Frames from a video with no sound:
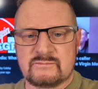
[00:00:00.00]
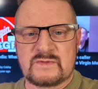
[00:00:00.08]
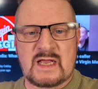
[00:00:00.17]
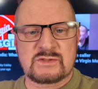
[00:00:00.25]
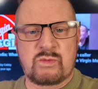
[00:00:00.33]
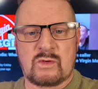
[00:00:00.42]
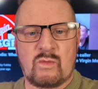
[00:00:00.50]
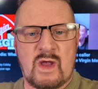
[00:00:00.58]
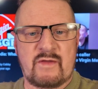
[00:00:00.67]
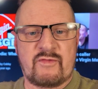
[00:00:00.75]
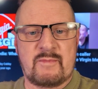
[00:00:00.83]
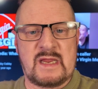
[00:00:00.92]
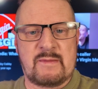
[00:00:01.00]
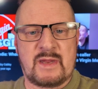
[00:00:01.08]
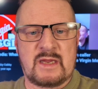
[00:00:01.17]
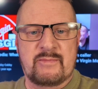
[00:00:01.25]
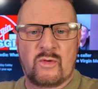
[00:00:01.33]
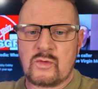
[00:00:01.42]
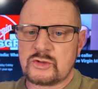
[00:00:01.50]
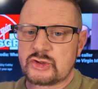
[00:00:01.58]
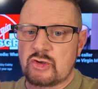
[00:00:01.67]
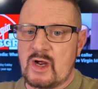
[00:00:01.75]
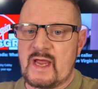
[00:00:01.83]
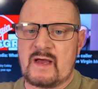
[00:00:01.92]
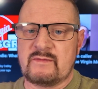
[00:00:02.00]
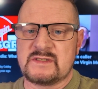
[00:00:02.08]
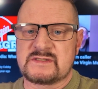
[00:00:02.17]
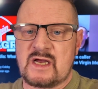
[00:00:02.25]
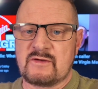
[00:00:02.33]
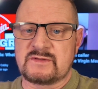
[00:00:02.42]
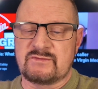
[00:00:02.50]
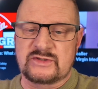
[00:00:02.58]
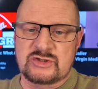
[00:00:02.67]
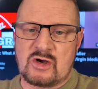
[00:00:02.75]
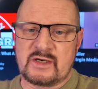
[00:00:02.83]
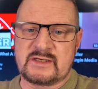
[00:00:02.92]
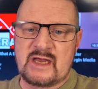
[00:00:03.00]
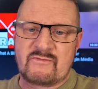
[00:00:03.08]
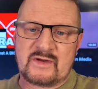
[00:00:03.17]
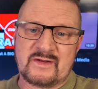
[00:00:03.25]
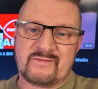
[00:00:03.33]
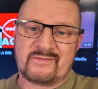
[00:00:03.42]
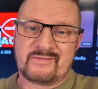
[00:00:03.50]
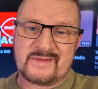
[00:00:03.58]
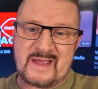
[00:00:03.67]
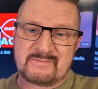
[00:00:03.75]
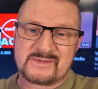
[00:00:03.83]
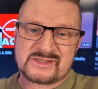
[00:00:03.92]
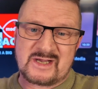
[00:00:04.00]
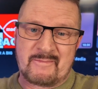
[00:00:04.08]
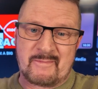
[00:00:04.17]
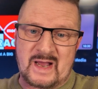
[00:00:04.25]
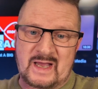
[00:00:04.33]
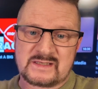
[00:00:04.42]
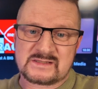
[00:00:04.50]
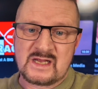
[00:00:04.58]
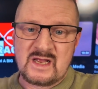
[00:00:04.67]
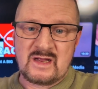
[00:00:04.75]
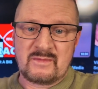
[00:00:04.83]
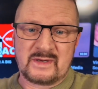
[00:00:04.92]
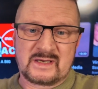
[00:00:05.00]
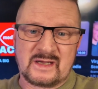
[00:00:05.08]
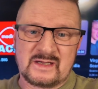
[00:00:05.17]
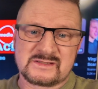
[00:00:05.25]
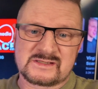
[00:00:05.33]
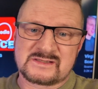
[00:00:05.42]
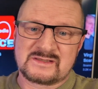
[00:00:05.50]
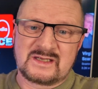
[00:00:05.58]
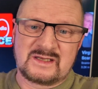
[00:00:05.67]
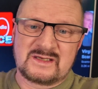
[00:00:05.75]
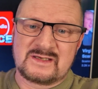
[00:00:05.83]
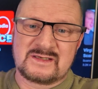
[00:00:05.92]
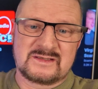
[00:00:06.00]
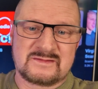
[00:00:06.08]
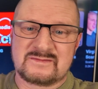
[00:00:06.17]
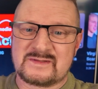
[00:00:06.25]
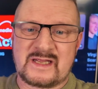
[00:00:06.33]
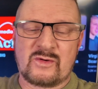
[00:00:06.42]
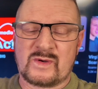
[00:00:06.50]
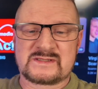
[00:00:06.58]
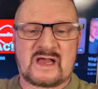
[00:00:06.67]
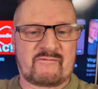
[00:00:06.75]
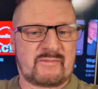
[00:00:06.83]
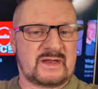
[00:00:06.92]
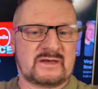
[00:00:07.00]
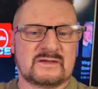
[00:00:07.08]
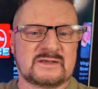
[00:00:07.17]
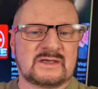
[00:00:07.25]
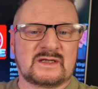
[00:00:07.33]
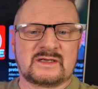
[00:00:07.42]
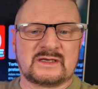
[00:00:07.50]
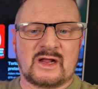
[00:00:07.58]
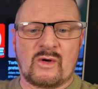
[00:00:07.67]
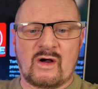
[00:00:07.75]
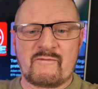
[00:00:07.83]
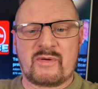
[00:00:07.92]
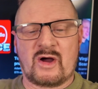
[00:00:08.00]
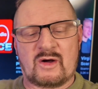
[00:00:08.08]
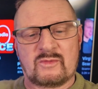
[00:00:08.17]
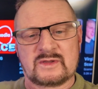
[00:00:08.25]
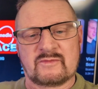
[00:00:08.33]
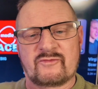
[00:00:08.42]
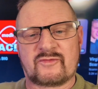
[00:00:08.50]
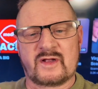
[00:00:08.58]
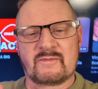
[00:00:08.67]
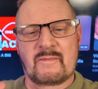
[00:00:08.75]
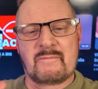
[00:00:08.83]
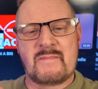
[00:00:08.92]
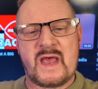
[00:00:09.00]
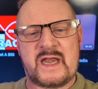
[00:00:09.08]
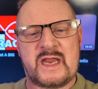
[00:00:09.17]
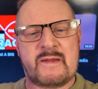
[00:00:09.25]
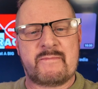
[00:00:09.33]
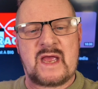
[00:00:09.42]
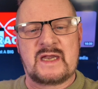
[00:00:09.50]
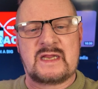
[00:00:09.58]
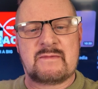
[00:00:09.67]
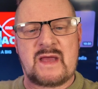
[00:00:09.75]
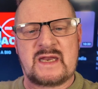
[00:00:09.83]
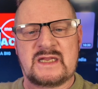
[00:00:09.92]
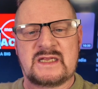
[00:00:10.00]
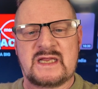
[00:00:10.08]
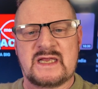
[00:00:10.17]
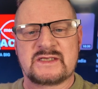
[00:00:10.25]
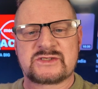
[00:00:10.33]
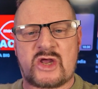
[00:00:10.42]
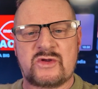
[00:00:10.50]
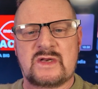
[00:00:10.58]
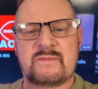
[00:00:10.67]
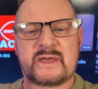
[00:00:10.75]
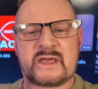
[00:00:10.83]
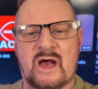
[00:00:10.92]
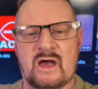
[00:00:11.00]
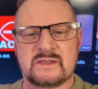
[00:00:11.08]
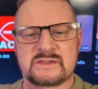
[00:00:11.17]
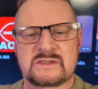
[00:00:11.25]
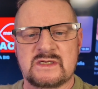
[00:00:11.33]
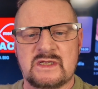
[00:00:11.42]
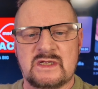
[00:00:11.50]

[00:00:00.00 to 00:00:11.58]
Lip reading: that's what worked for me, people. Try it out yourselves if you're trying to get rid of them scumbags, because they always have been. You know, I've put up with them for many, many, many years, only because